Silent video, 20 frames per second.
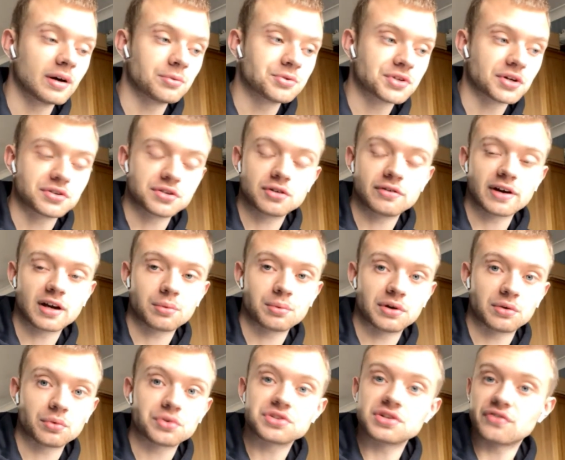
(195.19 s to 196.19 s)
So I do
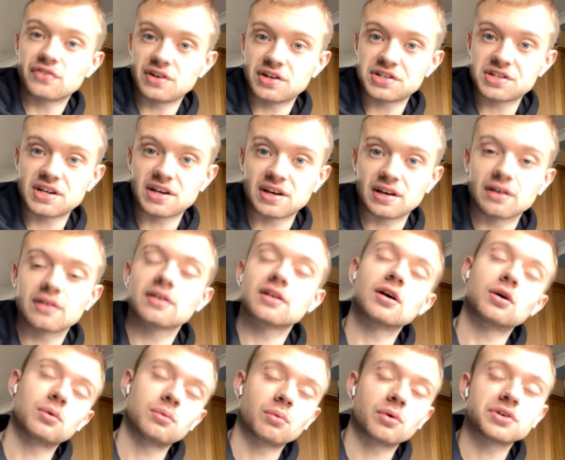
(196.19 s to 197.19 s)
recommend, once you finished here,
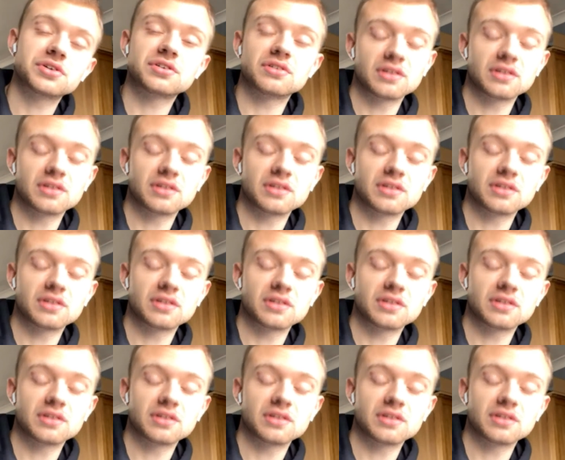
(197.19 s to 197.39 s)
go and watch